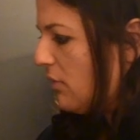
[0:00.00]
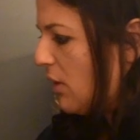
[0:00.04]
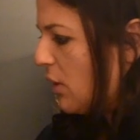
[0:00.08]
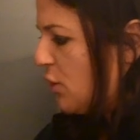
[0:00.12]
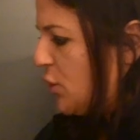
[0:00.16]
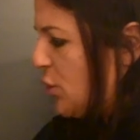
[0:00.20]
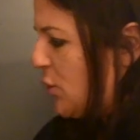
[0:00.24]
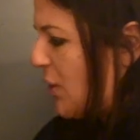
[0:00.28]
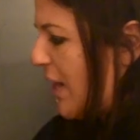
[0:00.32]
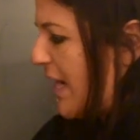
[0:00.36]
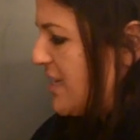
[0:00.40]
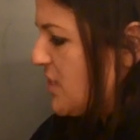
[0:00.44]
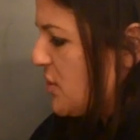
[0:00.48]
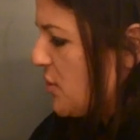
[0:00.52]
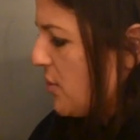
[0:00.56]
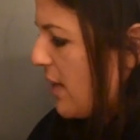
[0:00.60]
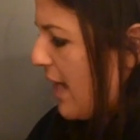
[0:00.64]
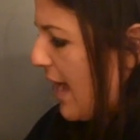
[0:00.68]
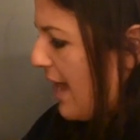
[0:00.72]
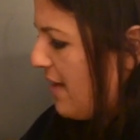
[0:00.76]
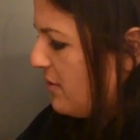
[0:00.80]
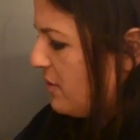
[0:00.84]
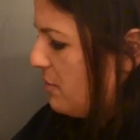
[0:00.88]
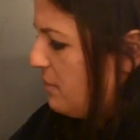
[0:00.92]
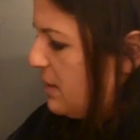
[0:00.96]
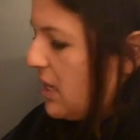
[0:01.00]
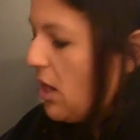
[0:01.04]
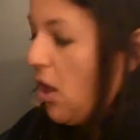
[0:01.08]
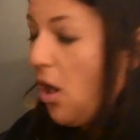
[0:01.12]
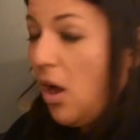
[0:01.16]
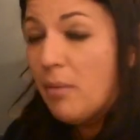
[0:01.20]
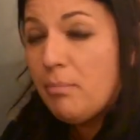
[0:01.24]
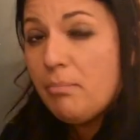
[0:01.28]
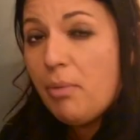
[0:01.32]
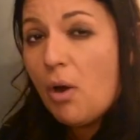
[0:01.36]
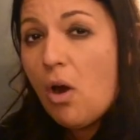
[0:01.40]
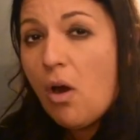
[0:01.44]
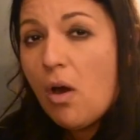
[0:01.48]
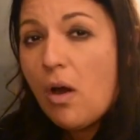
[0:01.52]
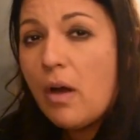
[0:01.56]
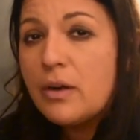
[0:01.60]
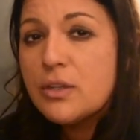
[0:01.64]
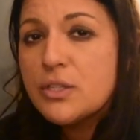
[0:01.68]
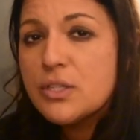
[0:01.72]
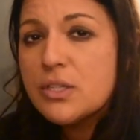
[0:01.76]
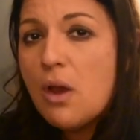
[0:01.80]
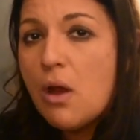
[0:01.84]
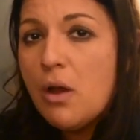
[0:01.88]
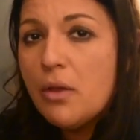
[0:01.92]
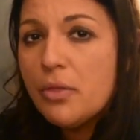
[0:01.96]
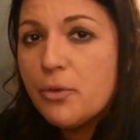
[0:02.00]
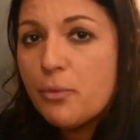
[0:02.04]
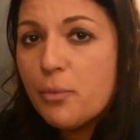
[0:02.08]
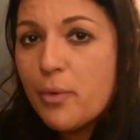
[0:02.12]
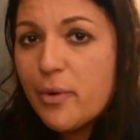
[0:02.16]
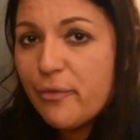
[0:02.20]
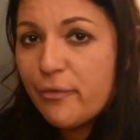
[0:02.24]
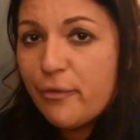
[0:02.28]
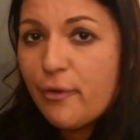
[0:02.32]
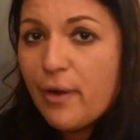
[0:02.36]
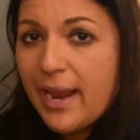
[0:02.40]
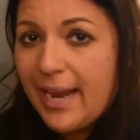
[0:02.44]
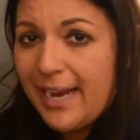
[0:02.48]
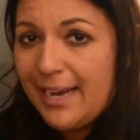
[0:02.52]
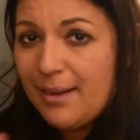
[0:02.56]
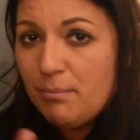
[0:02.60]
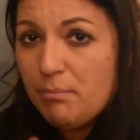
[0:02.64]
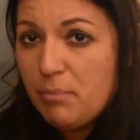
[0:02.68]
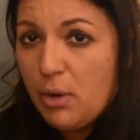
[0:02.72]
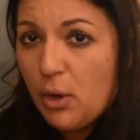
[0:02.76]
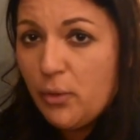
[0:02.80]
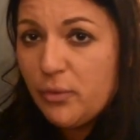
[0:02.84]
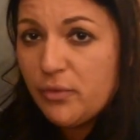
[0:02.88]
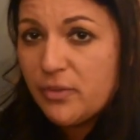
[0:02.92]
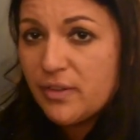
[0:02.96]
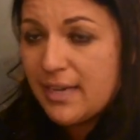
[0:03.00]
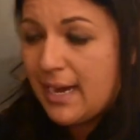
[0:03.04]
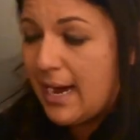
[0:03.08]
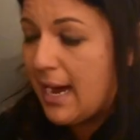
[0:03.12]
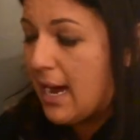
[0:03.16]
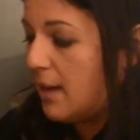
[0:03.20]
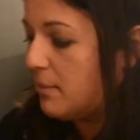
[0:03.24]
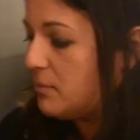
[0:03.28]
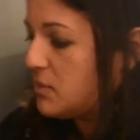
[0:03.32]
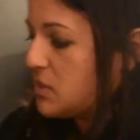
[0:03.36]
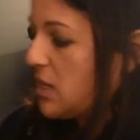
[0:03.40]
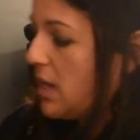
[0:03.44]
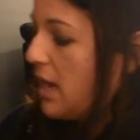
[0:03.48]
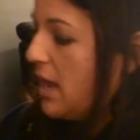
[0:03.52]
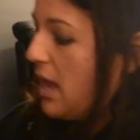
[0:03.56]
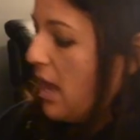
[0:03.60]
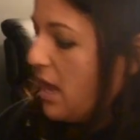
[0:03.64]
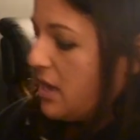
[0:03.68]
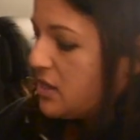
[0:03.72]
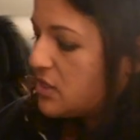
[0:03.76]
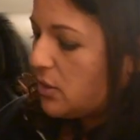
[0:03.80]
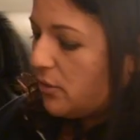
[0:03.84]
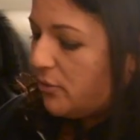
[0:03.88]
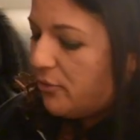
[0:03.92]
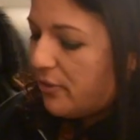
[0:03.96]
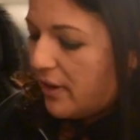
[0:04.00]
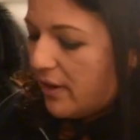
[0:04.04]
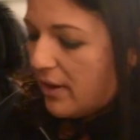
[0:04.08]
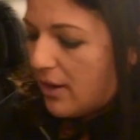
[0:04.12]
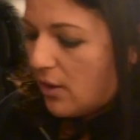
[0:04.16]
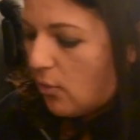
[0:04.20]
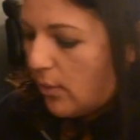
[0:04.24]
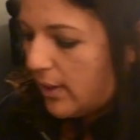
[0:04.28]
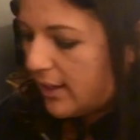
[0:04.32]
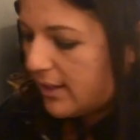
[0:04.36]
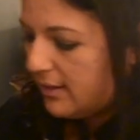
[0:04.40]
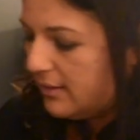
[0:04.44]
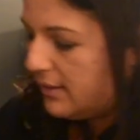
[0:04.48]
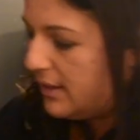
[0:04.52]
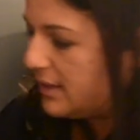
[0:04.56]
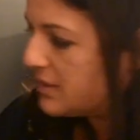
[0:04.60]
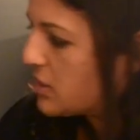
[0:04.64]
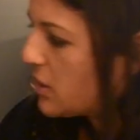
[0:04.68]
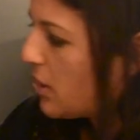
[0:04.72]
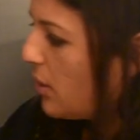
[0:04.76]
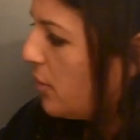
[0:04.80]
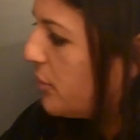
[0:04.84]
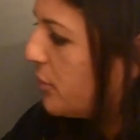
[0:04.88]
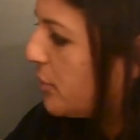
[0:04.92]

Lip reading: you guys are having to be on parts on the refrain both times. So very quickly, let's go